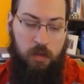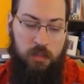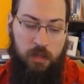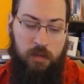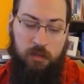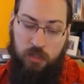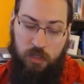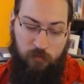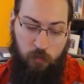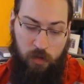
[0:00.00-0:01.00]
Tonight, the
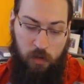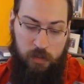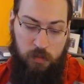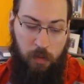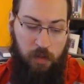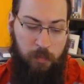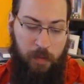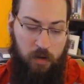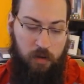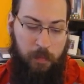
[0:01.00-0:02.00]
chief, we know, has bought the
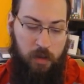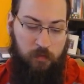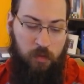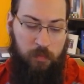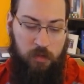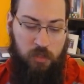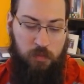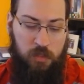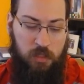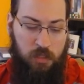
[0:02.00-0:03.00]
Baccarat Bank from the
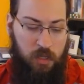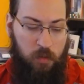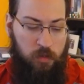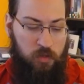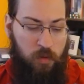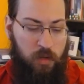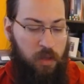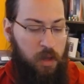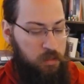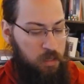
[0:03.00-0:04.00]
Egyptian syndicate which is running the
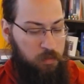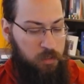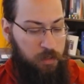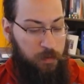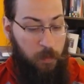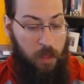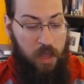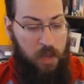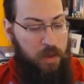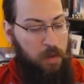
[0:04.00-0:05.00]
high tables here.
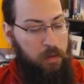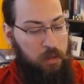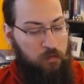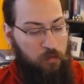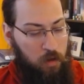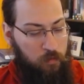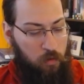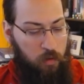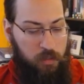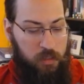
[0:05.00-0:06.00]
He paid 1 million francs
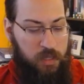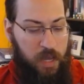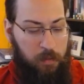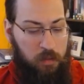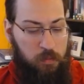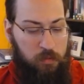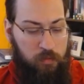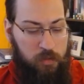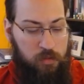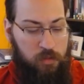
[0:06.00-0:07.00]
for it, and his capital has been
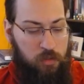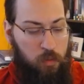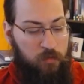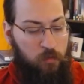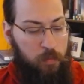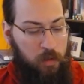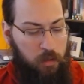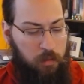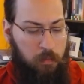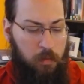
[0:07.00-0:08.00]
reduced to 24
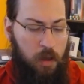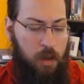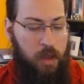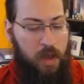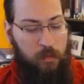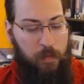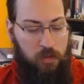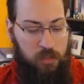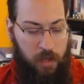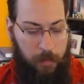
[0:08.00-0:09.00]
million. I have about
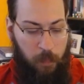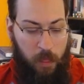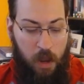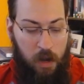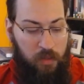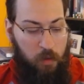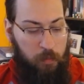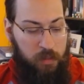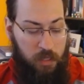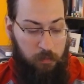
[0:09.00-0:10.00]
the same. There will
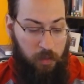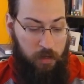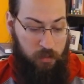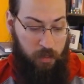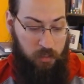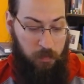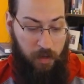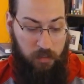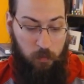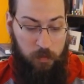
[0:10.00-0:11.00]
be 10 players, I
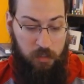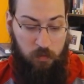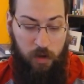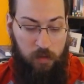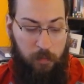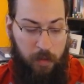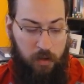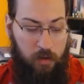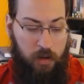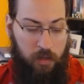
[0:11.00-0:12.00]
expect, and we sit round the
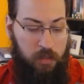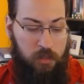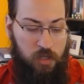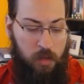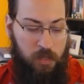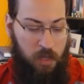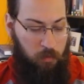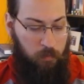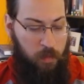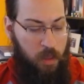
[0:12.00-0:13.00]
banker at a kidney-shaped
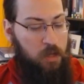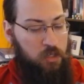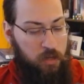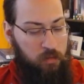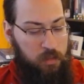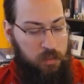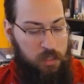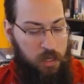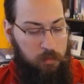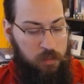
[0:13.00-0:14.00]
table. Generally, this
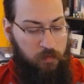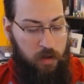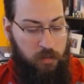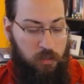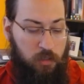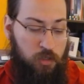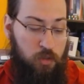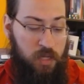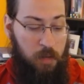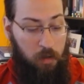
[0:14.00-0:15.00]
table is divided into
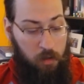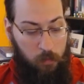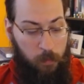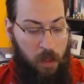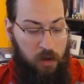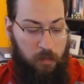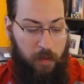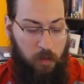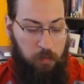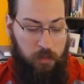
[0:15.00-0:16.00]
2 tableaux. The
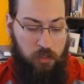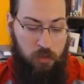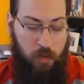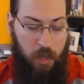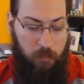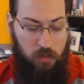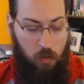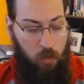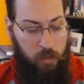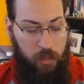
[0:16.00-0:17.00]
banker plays 2 games,
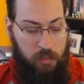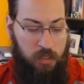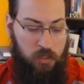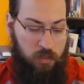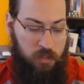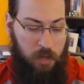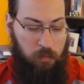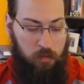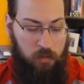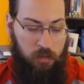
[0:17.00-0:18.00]
one against each of the
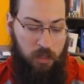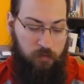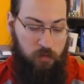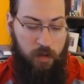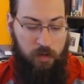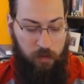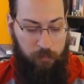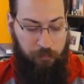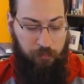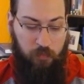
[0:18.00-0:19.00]
tableaux to the left and right of
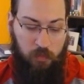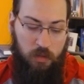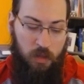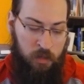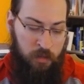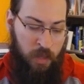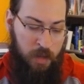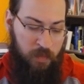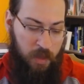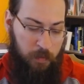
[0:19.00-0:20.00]
him. In the
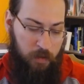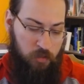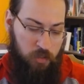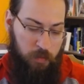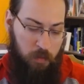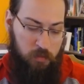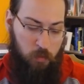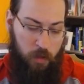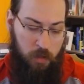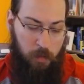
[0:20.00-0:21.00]
game, that banker should be able to
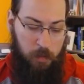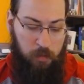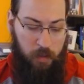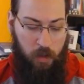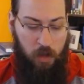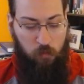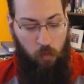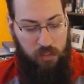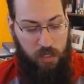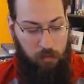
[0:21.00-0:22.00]
win by playing off
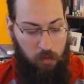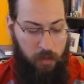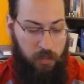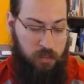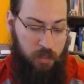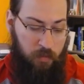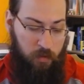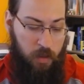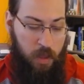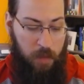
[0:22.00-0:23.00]
1 tableau against the
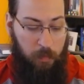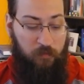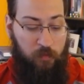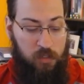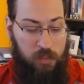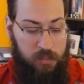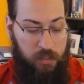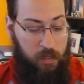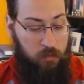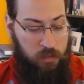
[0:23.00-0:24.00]
other, and by first-class
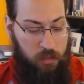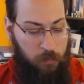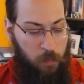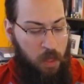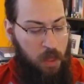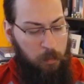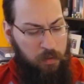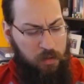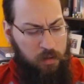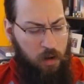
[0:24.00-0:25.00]
accountancy. But
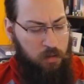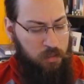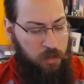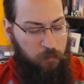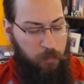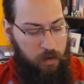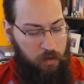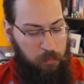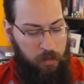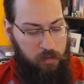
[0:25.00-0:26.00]
there aren't enough
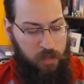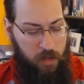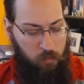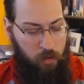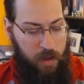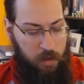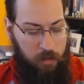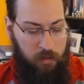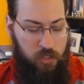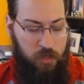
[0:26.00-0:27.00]
Baccarat players yet at Royale,
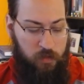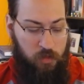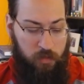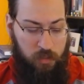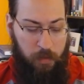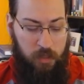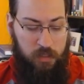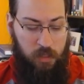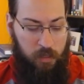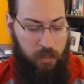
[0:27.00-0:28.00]
and Le Chiffre is going to pit his
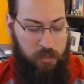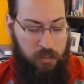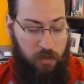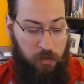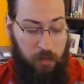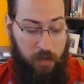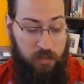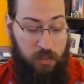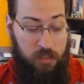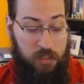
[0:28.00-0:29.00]
luck against the other players
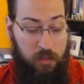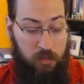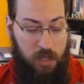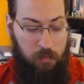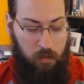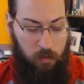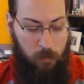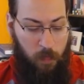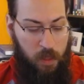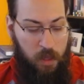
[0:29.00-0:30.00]
at a single tableau.
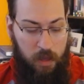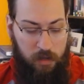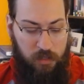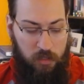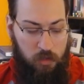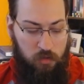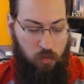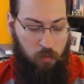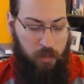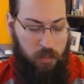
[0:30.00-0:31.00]
It is
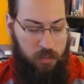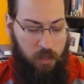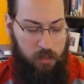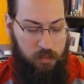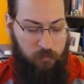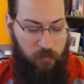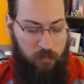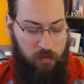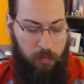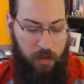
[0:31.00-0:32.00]
unusual, because the odds in
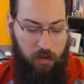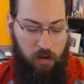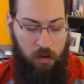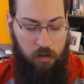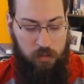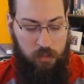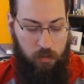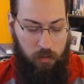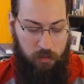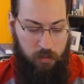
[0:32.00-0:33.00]
favor of the banker aren't so
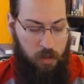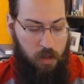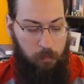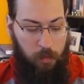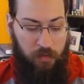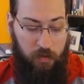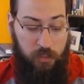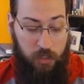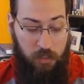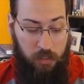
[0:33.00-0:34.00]
good. But they're a
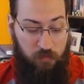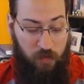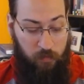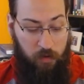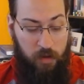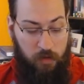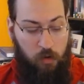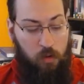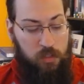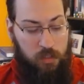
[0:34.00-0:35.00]
shade in his favor, and of
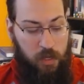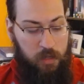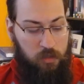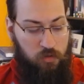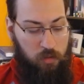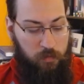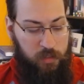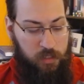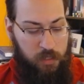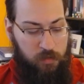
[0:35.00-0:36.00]
course, he has control of the
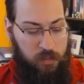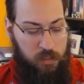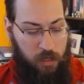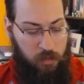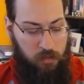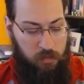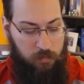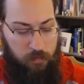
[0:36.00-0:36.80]
size of the stakes.